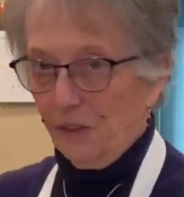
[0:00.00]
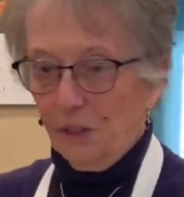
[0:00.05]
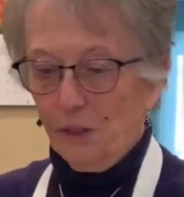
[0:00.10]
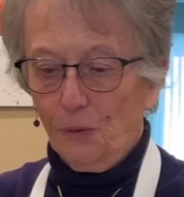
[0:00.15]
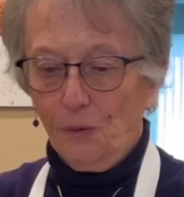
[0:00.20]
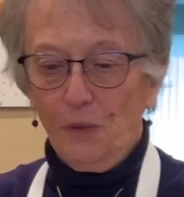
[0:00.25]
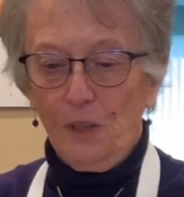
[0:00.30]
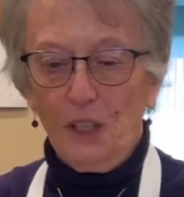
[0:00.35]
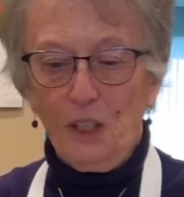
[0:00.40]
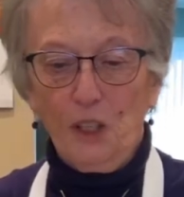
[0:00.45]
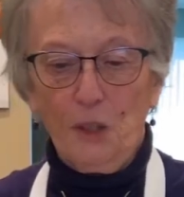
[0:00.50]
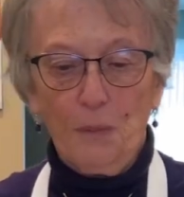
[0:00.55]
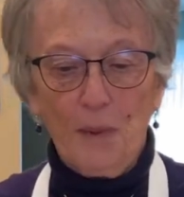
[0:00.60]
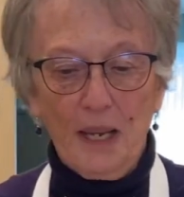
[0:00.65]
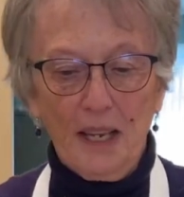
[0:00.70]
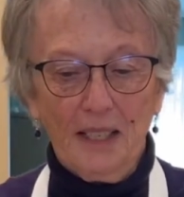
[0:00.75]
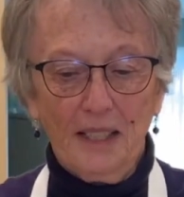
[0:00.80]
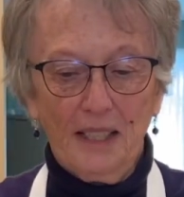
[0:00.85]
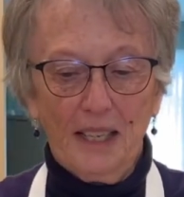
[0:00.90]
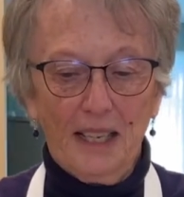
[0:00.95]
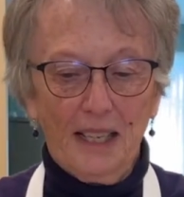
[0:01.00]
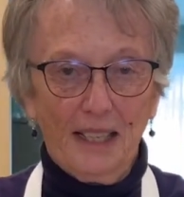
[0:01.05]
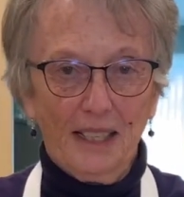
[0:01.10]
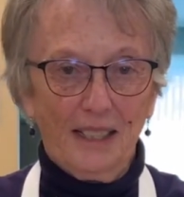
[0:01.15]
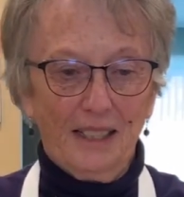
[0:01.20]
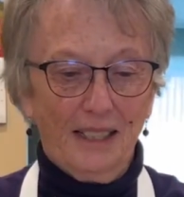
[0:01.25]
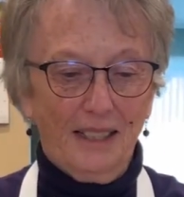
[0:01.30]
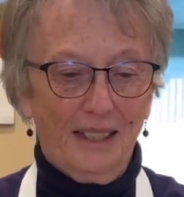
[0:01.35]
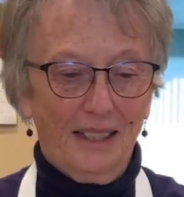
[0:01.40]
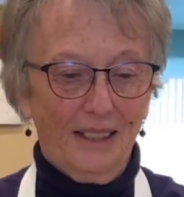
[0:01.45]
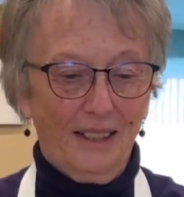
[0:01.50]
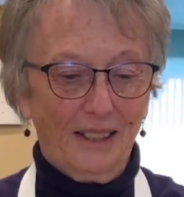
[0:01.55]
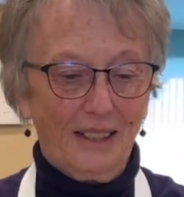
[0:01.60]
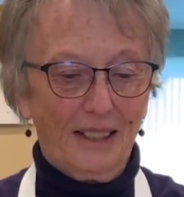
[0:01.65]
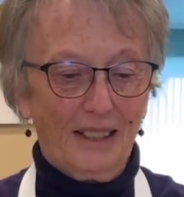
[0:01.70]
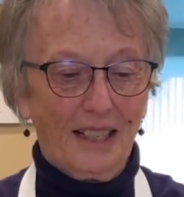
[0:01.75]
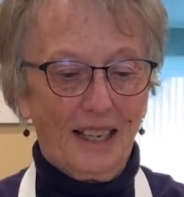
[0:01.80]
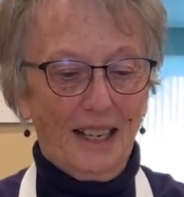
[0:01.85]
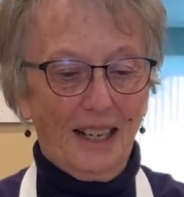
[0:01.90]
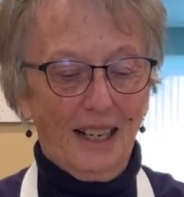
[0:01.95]
the finished pancake. It
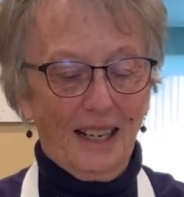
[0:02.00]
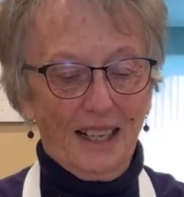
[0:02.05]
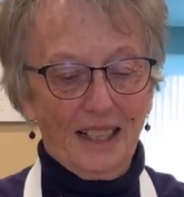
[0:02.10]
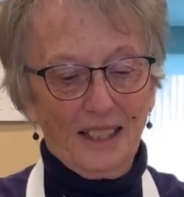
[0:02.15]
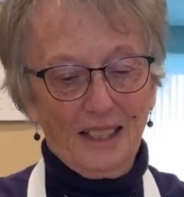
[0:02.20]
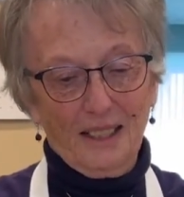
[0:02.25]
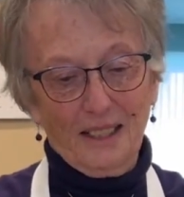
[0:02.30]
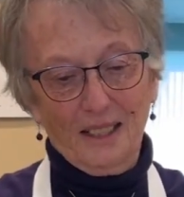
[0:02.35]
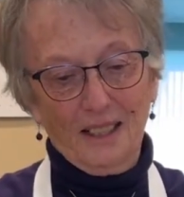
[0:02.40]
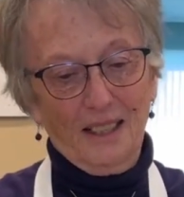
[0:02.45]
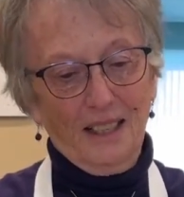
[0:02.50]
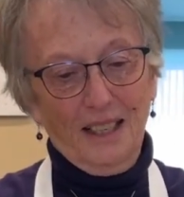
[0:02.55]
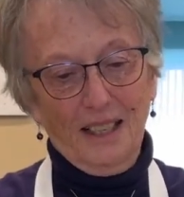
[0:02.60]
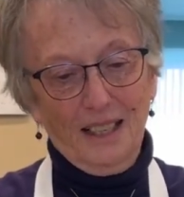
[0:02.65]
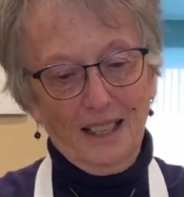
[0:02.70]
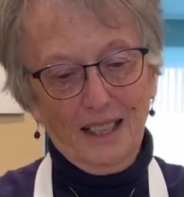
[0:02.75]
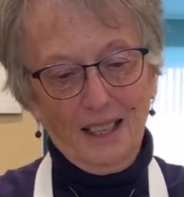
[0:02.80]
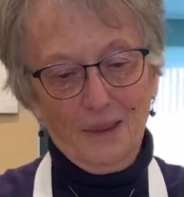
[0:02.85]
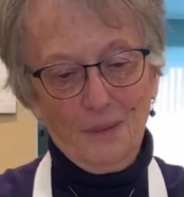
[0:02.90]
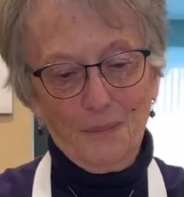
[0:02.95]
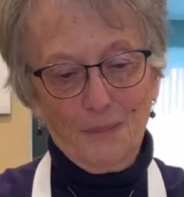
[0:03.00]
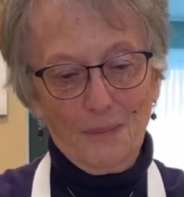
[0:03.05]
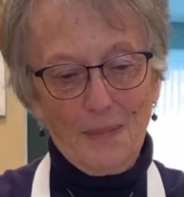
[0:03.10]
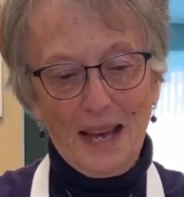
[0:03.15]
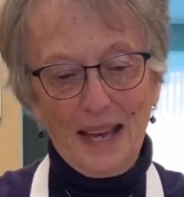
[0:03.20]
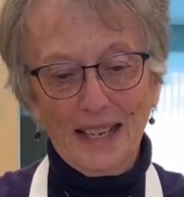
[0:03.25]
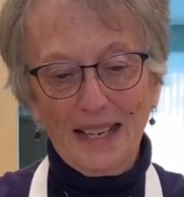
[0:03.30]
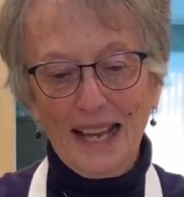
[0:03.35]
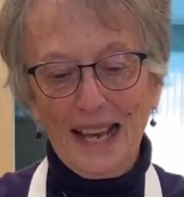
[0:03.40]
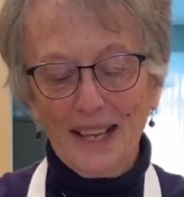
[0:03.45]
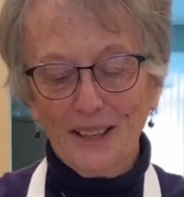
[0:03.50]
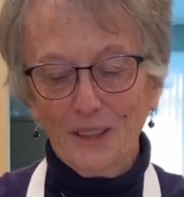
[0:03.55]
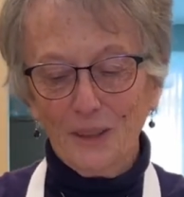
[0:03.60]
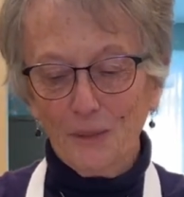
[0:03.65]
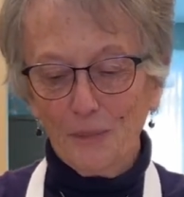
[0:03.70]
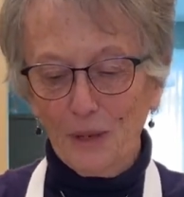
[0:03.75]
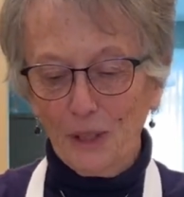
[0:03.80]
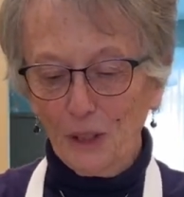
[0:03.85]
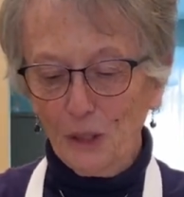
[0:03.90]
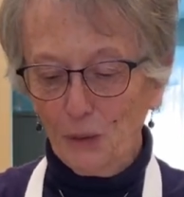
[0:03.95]
looks kind of like a Mad Hatter
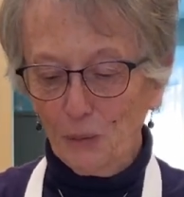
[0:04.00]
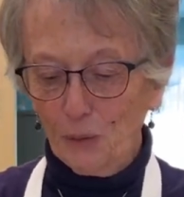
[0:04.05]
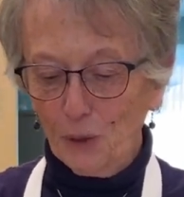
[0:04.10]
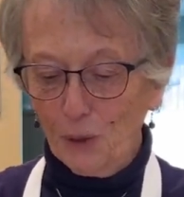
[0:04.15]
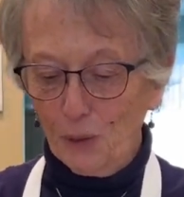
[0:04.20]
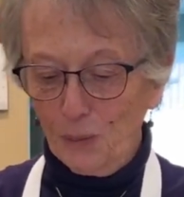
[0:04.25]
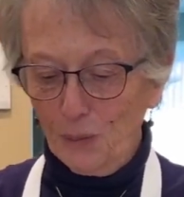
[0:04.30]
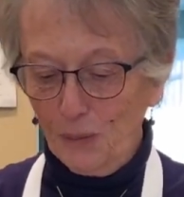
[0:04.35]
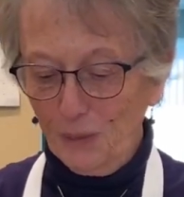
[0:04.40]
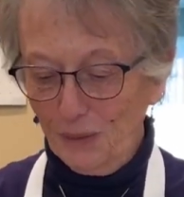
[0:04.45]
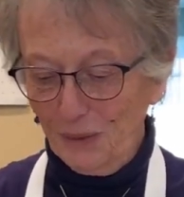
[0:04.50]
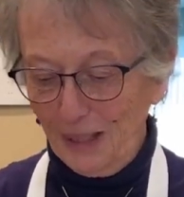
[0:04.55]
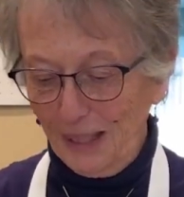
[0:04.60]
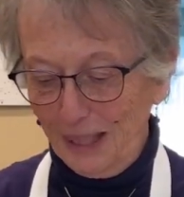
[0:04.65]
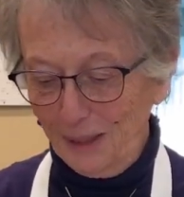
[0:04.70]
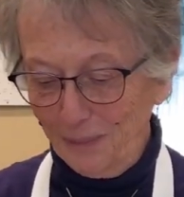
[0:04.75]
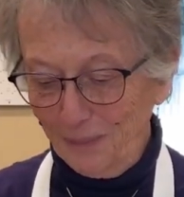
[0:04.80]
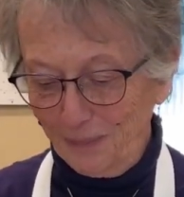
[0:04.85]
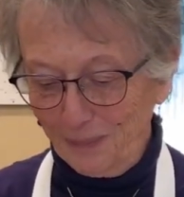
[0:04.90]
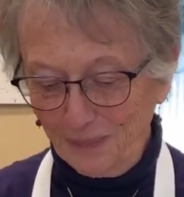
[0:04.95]
mushroom, right?